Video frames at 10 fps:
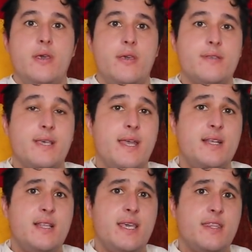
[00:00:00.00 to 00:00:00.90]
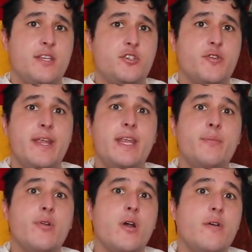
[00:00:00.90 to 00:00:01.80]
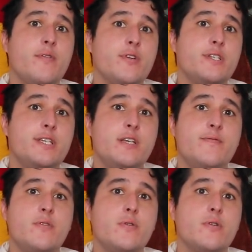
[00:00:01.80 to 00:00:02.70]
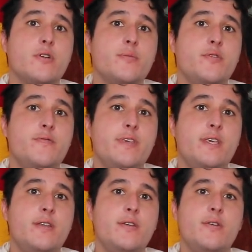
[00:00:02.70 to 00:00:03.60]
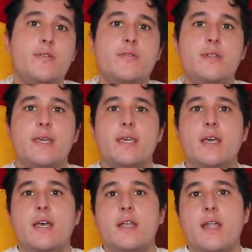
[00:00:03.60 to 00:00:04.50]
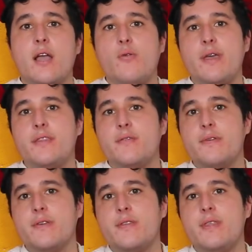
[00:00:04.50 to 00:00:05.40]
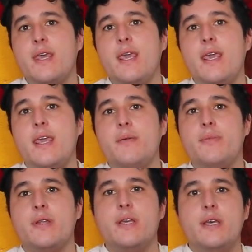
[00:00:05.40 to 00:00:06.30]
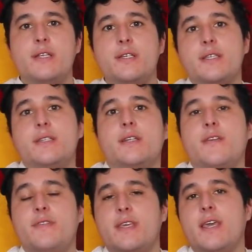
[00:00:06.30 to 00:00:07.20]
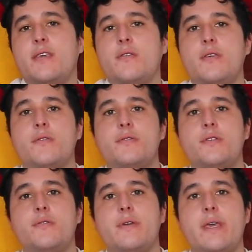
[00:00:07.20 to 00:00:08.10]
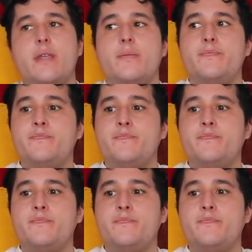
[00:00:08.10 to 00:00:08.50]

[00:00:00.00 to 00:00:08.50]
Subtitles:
It was kind of like the Training Bra version of a horror movie, you know, like not quite the real thing, but just enough to get you used to it.